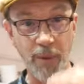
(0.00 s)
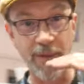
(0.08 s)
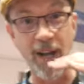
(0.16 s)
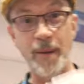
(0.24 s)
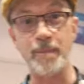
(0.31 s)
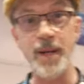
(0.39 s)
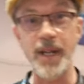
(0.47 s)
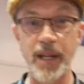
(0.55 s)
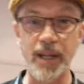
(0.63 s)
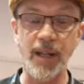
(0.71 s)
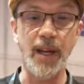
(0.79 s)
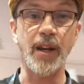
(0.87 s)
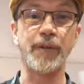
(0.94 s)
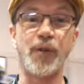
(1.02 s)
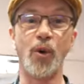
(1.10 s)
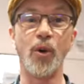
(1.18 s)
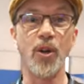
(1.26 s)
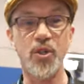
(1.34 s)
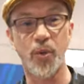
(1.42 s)
we've got mid, and of
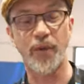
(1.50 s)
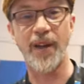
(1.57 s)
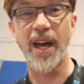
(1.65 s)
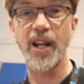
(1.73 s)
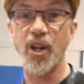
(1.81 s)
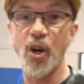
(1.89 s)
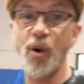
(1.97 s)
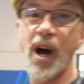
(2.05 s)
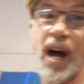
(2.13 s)
course, we've got to go